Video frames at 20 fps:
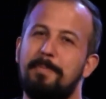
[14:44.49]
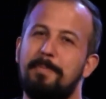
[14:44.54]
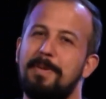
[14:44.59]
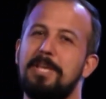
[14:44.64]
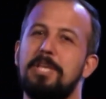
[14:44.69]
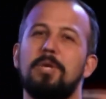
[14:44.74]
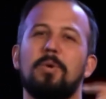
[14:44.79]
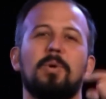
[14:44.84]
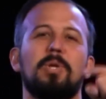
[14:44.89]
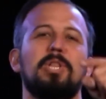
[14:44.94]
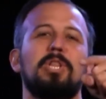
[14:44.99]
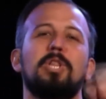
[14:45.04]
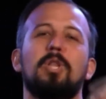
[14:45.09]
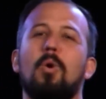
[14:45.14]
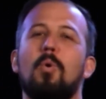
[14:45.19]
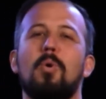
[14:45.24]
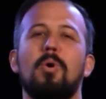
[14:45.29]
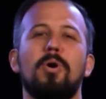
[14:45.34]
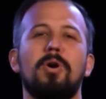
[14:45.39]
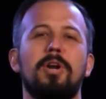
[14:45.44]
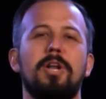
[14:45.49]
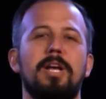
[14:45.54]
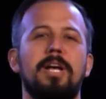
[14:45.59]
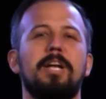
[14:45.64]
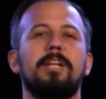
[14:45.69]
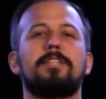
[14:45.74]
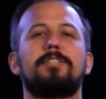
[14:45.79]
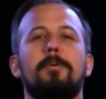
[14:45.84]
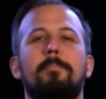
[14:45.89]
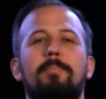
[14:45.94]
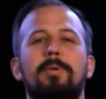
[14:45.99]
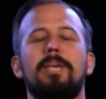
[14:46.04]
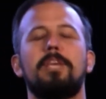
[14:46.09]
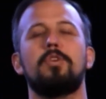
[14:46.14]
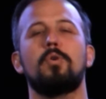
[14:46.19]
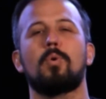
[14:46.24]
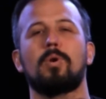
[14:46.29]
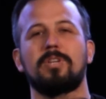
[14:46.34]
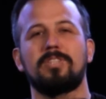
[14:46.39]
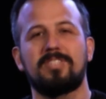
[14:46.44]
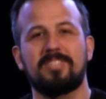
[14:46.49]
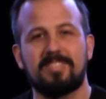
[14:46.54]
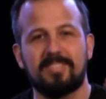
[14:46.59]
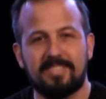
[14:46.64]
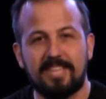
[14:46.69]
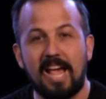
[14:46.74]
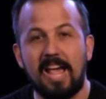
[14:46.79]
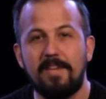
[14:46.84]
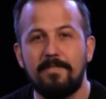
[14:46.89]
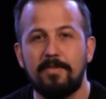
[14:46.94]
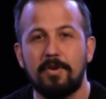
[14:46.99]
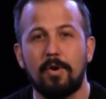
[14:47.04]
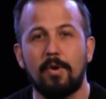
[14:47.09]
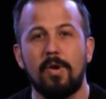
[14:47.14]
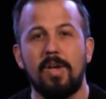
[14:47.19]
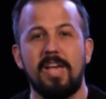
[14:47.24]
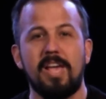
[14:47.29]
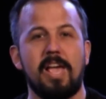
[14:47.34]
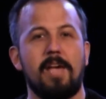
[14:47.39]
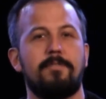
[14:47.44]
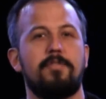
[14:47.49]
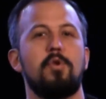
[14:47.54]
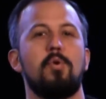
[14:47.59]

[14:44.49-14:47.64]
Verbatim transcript: to be your Lord, to be your Savior,